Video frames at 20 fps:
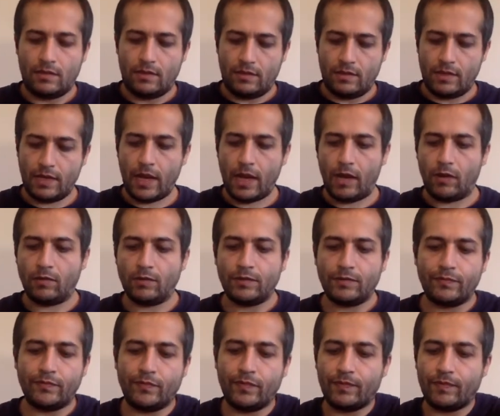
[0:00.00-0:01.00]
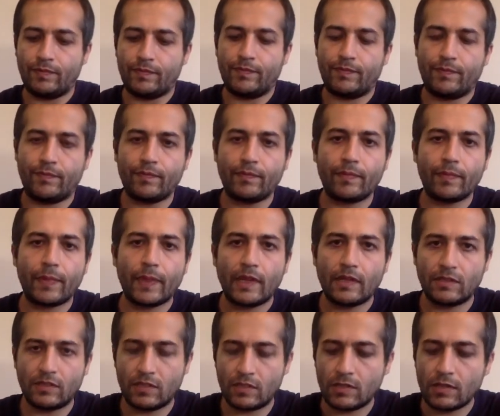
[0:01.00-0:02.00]
Now,
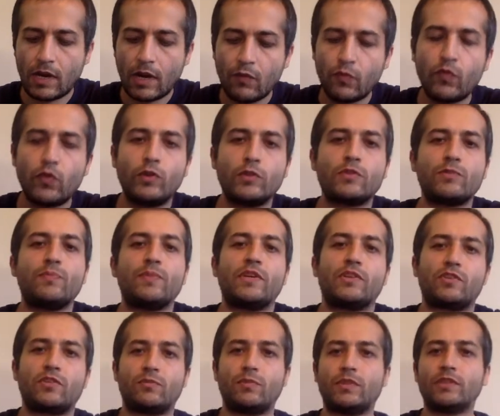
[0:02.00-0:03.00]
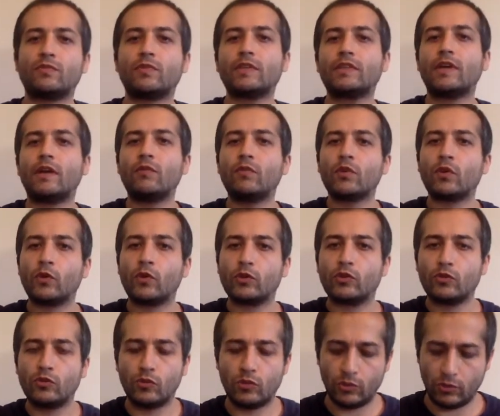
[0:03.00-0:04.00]
This is our first measurement. What are we going
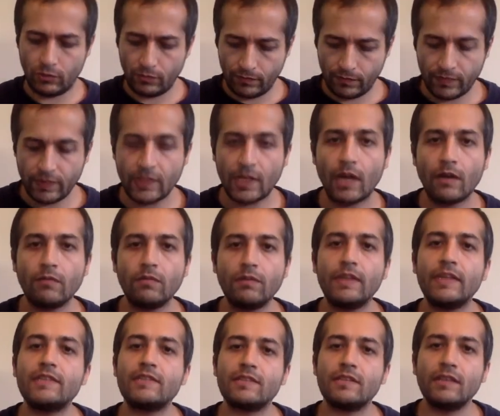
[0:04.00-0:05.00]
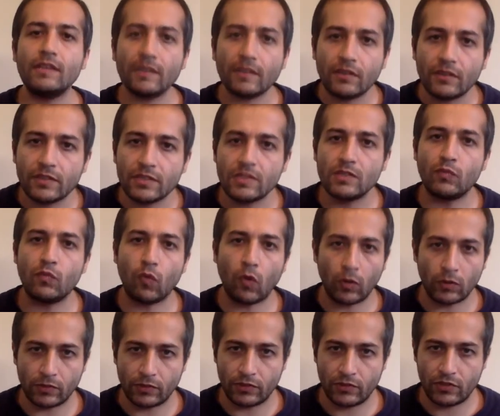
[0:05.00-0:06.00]
to do? Now let's increase the
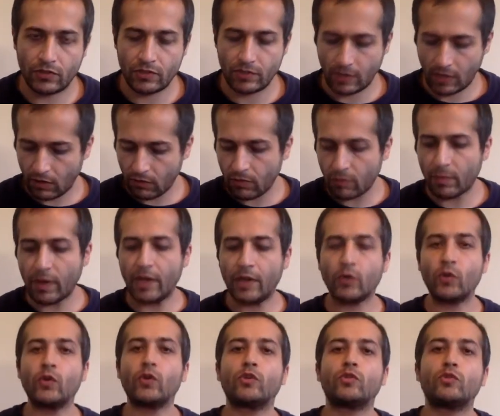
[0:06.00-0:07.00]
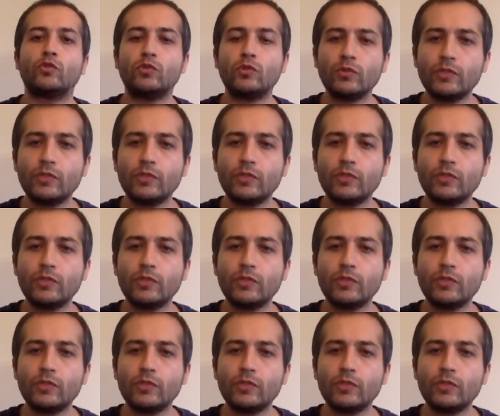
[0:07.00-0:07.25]
voltage. How am I going to do